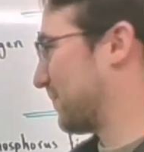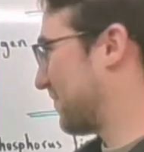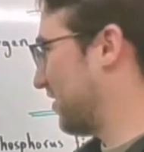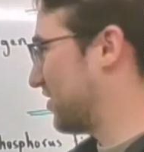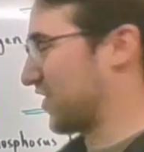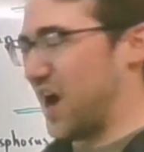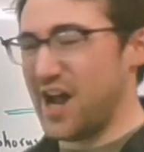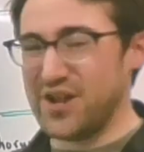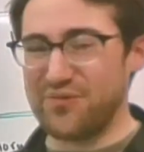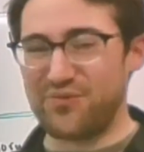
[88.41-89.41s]
They're just
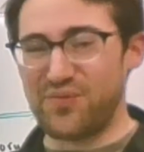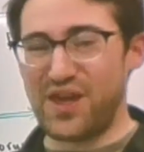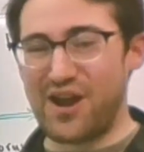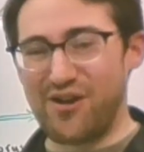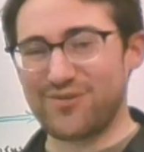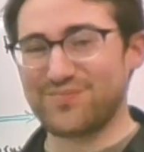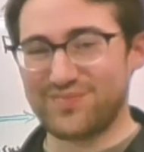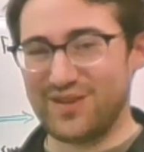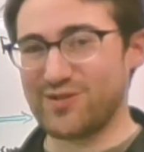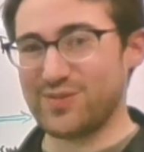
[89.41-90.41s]
kind of there
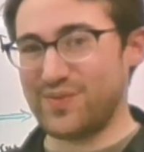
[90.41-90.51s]
to